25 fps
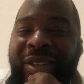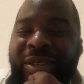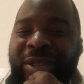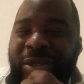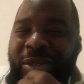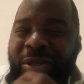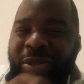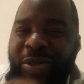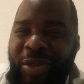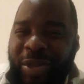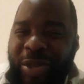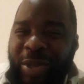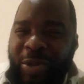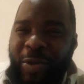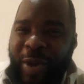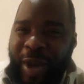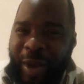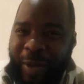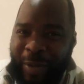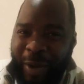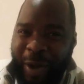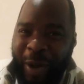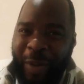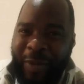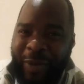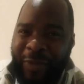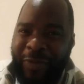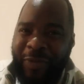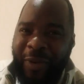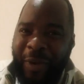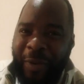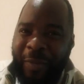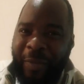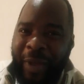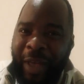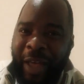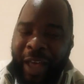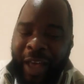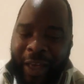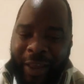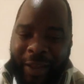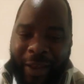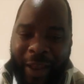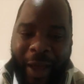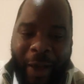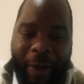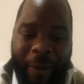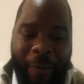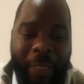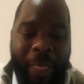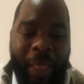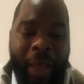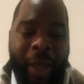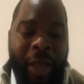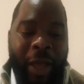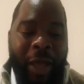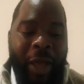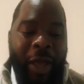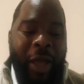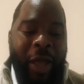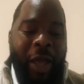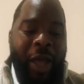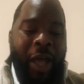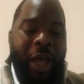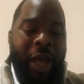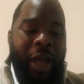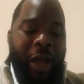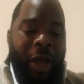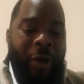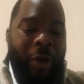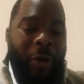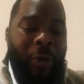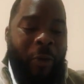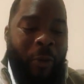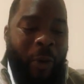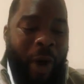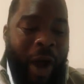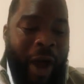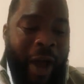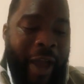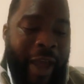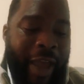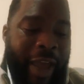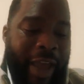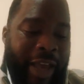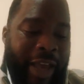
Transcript: Did you see where I'm coming from? Now, why